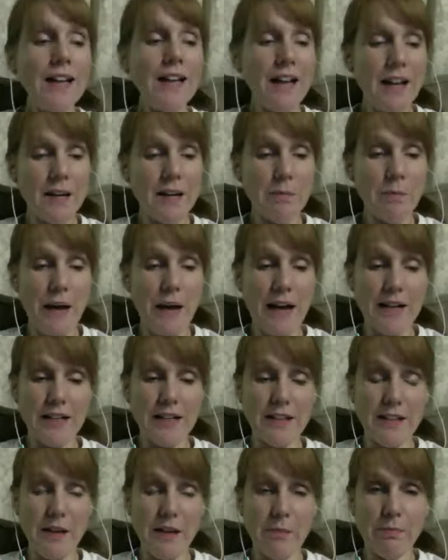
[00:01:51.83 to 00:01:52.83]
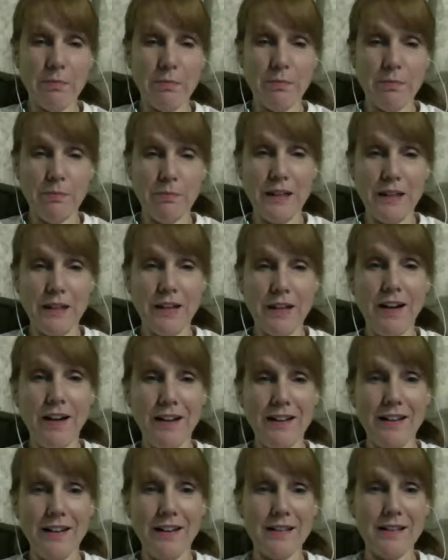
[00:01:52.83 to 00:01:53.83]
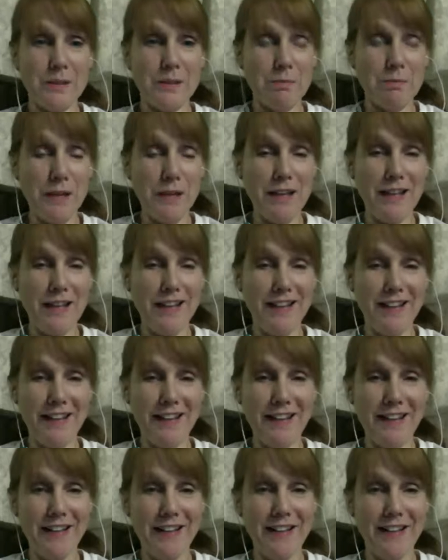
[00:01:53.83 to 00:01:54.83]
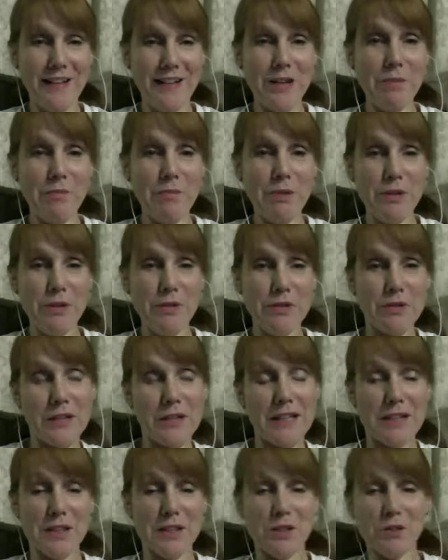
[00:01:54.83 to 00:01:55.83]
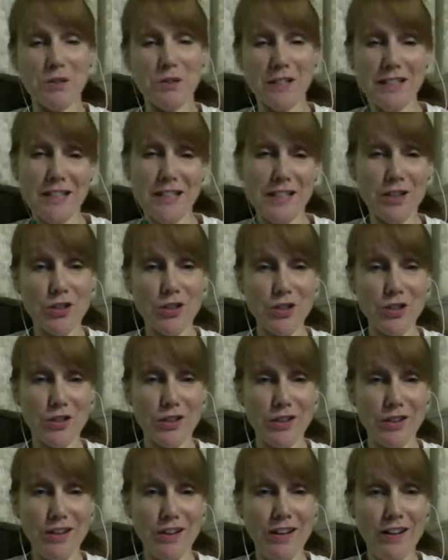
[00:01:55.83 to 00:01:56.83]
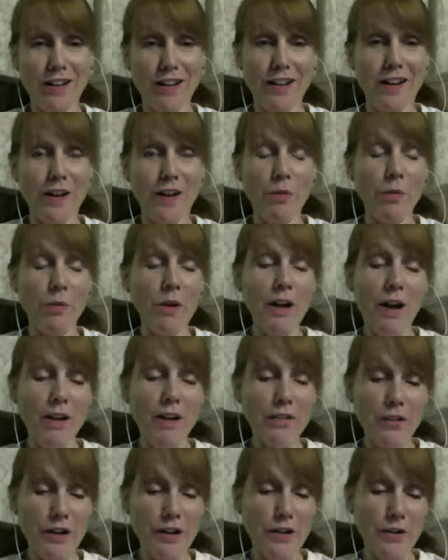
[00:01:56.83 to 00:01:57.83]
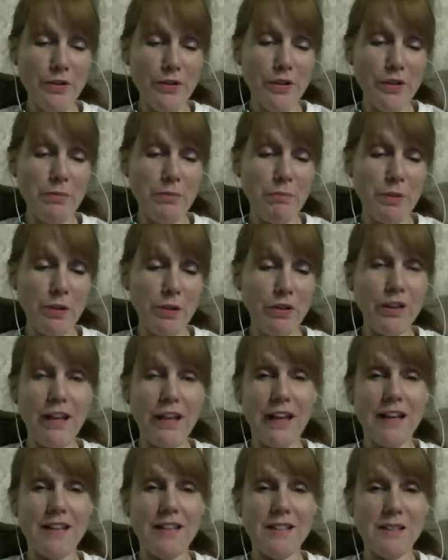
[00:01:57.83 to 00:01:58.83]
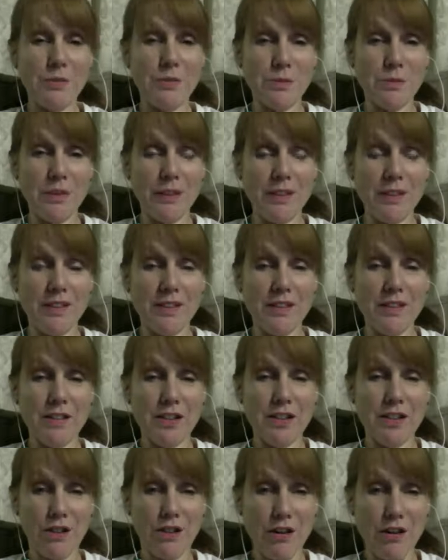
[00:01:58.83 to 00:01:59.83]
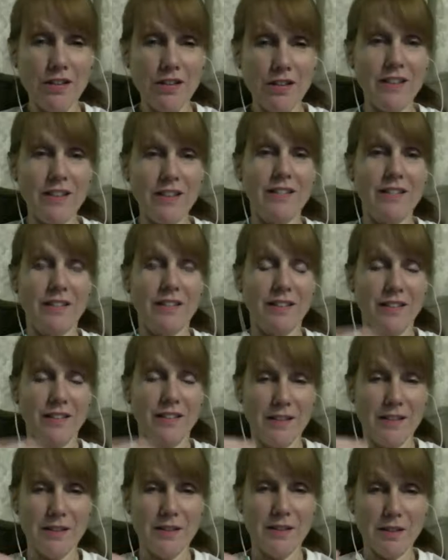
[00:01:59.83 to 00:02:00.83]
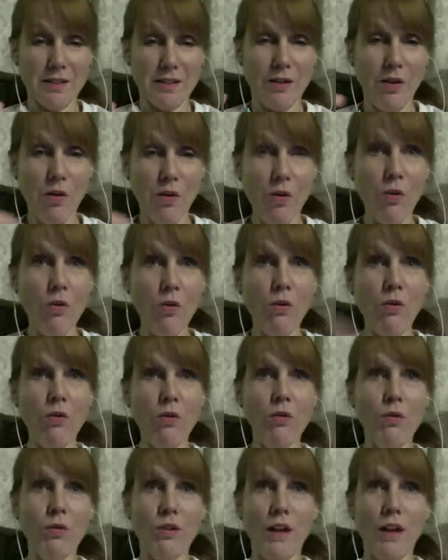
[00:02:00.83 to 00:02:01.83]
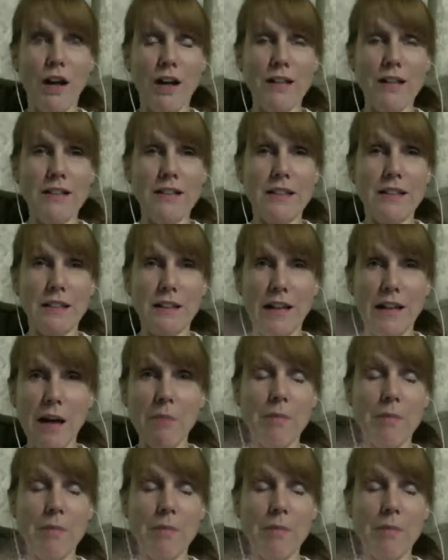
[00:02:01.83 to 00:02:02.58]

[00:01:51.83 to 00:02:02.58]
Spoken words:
back it up because being a computer history teacher, we all know that Bill Gates really started this whole dilemma